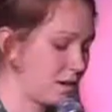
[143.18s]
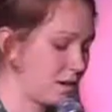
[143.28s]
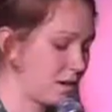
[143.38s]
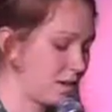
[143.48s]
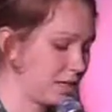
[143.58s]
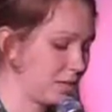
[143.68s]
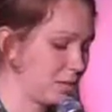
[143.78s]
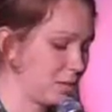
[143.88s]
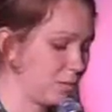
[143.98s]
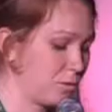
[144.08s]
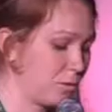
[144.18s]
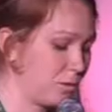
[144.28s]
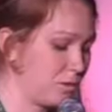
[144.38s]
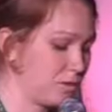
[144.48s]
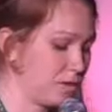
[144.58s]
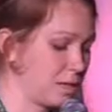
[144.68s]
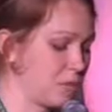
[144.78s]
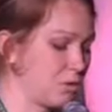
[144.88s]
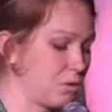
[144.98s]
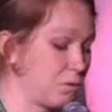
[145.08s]
are likely to be most serious
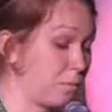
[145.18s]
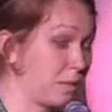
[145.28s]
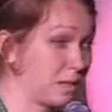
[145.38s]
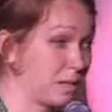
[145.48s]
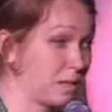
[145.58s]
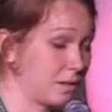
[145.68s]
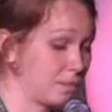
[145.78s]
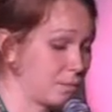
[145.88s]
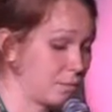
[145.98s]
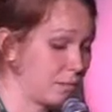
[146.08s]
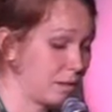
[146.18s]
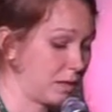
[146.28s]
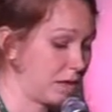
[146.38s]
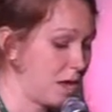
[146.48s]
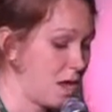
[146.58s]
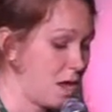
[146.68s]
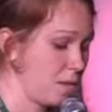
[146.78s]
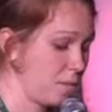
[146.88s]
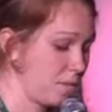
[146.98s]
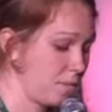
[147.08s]
in the tropics and subtropics,
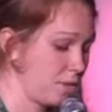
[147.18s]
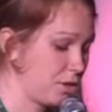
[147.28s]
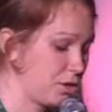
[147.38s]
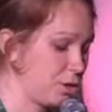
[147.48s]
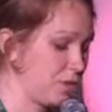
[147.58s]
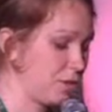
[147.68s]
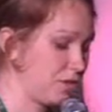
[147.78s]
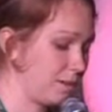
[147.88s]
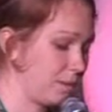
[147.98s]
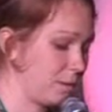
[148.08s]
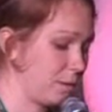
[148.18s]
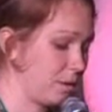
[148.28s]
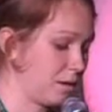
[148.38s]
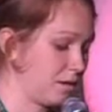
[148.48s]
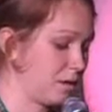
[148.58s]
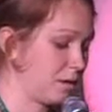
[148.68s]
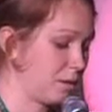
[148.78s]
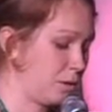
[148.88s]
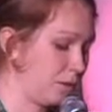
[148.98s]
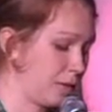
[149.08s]
where the majority of developing countries
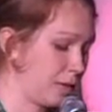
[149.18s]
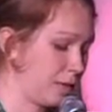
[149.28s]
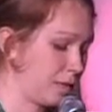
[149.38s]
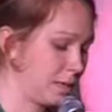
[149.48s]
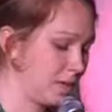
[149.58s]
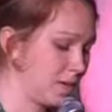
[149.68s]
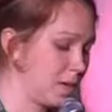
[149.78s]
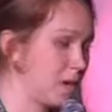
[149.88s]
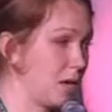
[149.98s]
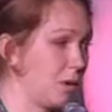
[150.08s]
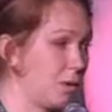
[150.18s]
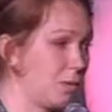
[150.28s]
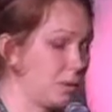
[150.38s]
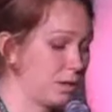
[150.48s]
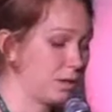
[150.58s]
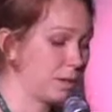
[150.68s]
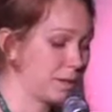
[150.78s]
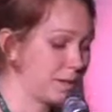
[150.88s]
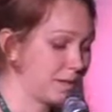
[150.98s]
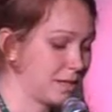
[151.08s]
are located and where the
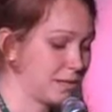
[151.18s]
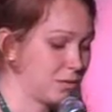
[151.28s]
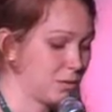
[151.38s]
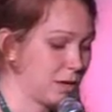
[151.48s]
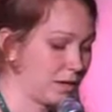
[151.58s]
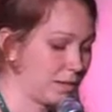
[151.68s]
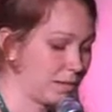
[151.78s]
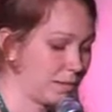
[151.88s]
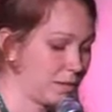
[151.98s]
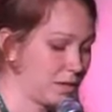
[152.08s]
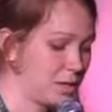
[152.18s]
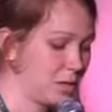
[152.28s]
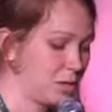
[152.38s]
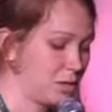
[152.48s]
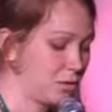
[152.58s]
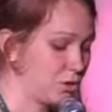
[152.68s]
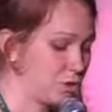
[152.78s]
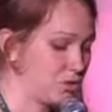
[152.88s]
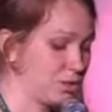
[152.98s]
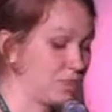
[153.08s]
capacity to adapt to
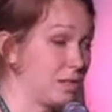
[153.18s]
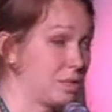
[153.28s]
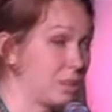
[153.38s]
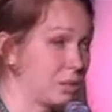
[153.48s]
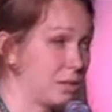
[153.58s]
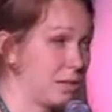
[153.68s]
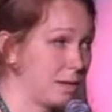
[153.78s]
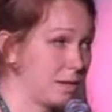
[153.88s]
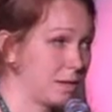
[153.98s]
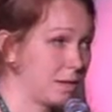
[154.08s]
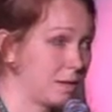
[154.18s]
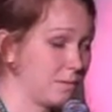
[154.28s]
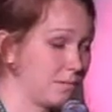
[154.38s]
changes is most limited.